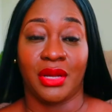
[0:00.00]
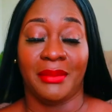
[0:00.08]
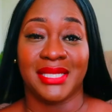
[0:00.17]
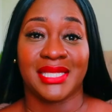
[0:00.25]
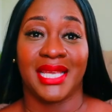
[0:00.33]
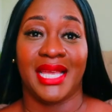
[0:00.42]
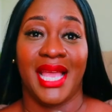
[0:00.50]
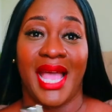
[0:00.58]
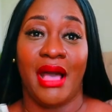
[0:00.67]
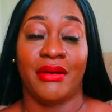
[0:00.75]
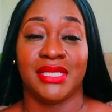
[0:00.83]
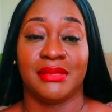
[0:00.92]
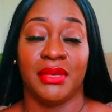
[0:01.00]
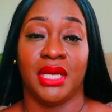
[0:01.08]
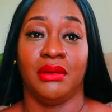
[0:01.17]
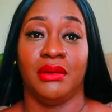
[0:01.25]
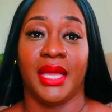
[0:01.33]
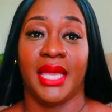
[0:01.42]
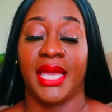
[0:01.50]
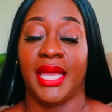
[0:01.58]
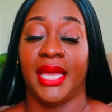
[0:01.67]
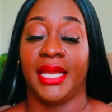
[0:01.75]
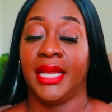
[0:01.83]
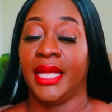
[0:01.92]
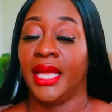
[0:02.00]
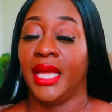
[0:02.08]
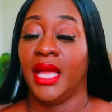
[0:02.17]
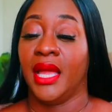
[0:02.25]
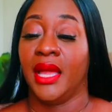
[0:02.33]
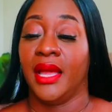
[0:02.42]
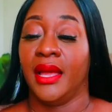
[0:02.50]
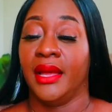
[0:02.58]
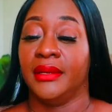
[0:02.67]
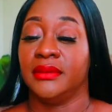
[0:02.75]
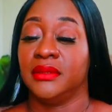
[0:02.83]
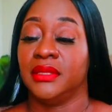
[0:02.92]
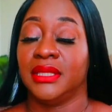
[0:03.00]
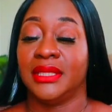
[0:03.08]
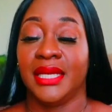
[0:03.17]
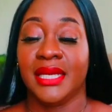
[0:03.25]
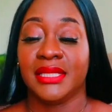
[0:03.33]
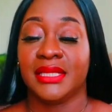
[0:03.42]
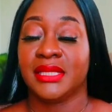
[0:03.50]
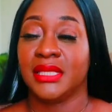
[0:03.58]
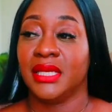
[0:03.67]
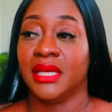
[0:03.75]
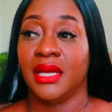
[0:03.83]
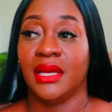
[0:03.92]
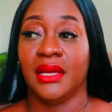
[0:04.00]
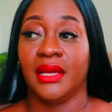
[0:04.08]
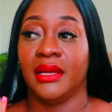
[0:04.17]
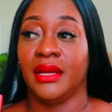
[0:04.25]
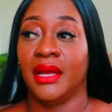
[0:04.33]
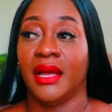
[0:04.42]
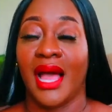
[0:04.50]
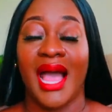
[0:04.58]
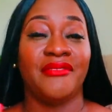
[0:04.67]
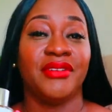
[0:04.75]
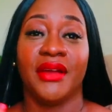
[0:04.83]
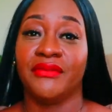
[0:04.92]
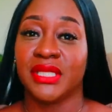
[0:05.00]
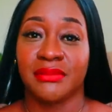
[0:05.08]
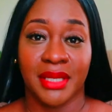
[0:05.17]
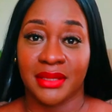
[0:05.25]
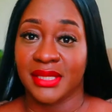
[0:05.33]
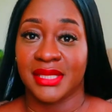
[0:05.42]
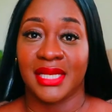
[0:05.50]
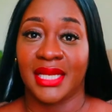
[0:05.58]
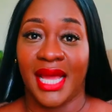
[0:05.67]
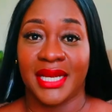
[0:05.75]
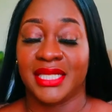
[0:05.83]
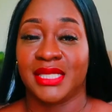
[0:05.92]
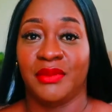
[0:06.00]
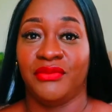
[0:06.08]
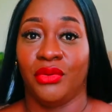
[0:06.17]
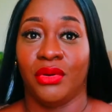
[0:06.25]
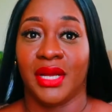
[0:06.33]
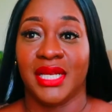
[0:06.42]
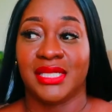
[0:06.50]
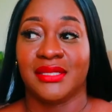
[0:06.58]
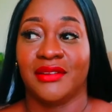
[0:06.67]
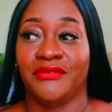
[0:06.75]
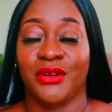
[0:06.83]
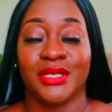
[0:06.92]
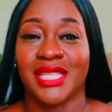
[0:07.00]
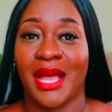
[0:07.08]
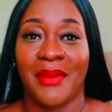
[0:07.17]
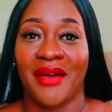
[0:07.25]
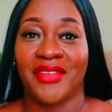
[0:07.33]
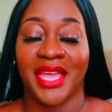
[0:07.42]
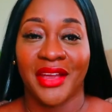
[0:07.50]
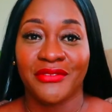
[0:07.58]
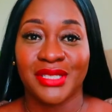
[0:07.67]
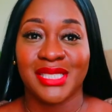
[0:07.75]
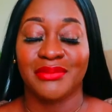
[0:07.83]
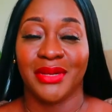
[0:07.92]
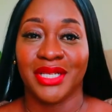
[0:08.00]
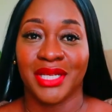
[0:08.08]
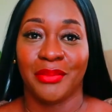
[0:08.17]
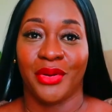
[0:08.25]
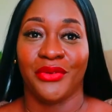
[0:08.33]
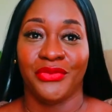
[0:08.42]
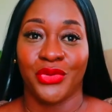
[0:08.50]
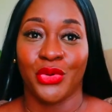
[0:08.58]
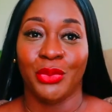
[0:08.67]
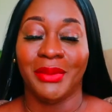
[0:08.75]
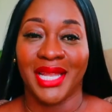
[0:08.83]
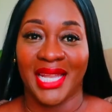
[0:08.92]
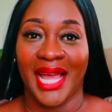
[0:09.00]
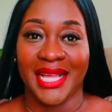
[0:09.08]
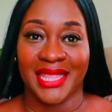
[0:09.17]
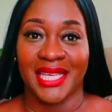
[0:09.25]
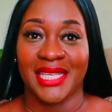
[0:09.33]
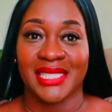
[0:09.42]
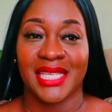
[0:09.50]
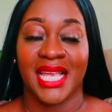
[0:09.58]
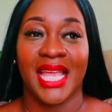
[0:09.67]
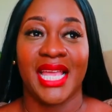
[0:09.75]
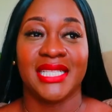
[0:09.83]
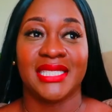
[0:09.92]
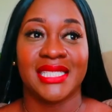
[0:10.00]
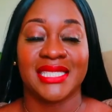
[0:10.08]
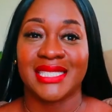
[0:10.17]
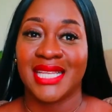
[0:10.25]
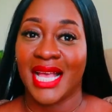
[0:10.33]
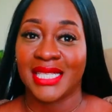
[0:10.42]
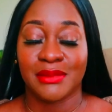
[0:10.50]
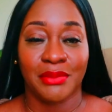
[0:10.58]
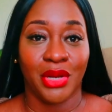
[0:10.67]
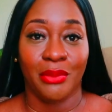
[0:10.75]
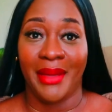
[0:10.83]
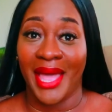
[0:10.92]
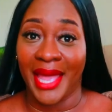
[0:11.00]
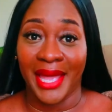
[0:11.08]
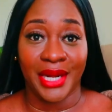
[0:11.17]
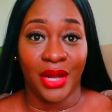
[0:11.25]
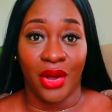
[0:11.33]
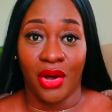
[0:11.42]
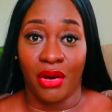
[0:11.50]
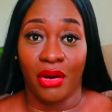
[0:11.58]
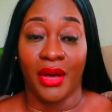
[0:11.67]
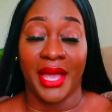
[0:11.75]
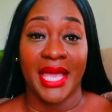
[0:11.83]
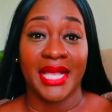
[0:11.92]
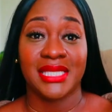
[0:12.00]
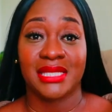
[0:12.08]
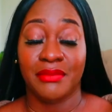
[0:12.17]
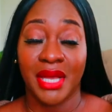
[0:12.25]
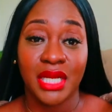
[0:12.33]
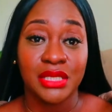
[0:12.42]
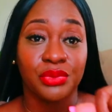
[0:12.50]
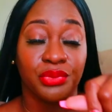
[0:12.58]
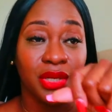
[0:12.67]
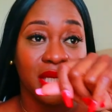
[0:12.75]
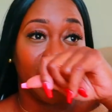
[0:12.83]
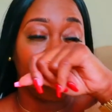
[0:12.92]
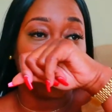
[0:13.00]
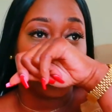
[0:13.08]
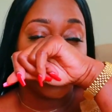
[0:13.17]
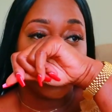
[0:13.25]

it on my skin and how it smelled and this i've never smelled the scent like this before it's the first time i've ever smelled the perfume like this it does not smell bad at all it smells really